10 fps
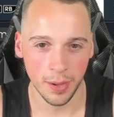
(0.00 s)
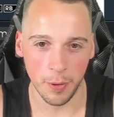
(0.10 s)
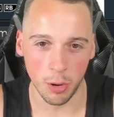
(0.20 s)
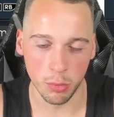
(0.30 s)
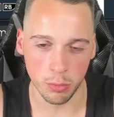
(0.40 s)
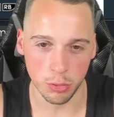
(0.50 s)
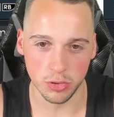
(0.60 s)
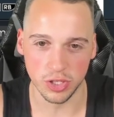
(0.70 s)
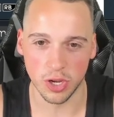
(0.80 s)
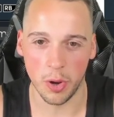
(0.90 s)
But we will
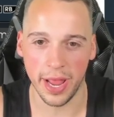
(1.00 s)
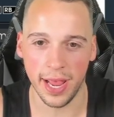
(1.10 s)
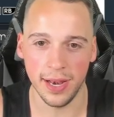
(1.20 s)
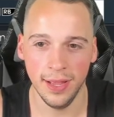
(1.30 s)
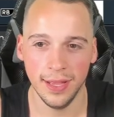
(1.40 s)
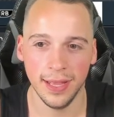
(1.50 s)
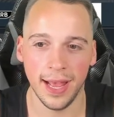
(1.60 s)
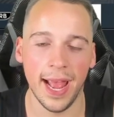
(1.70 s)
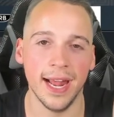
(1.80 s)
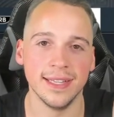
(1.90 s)
just go ahead
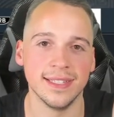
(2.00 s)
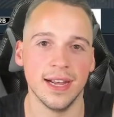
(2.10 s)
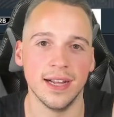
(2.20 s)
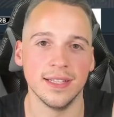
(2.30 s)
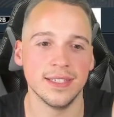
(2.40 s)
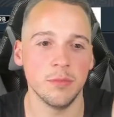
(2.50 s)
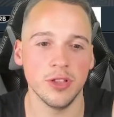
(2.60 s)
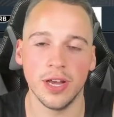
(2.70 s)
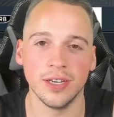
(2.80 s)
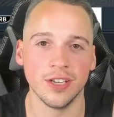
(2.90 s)
and start
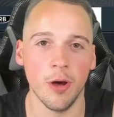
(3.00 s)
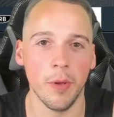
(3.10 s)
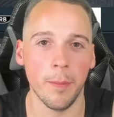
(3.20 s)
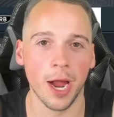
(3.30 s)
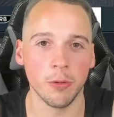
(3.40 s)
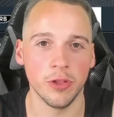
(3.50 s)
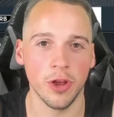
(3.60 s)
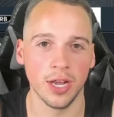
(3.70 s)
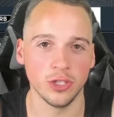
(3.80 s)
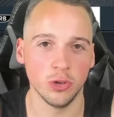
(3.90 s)
simulating. So I'll be back with you
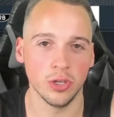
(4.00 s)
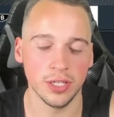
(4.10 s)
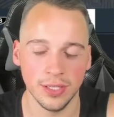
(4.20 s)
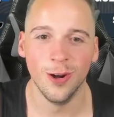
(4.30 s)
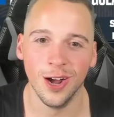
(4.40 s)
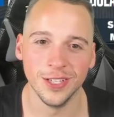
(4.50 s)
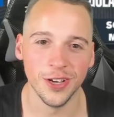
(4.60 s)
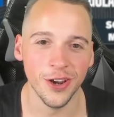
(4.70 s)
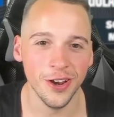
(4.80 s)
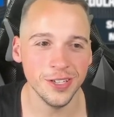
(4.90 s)
guys shortly. All right,
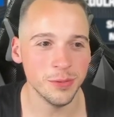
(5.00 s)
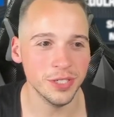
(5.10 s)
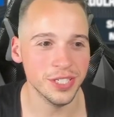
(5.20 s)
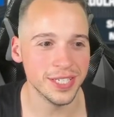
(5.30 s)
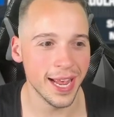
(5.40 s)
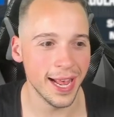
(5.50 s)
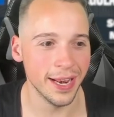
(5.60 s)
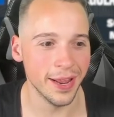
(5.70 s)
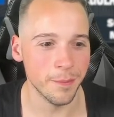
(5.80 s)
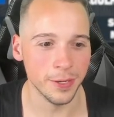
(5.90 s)
so I noticed we just had